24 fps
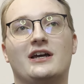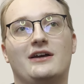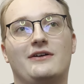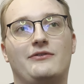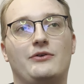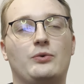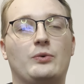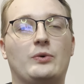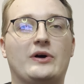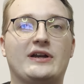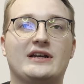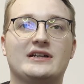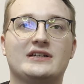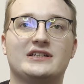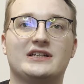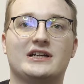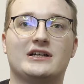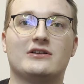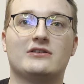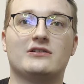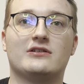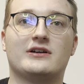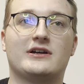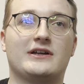If you wanna
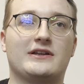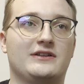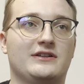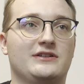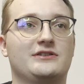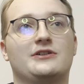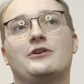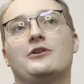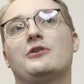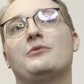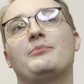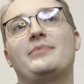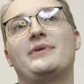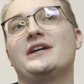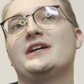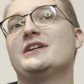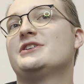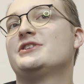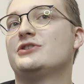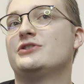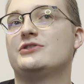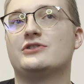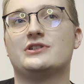take a look at this homepage,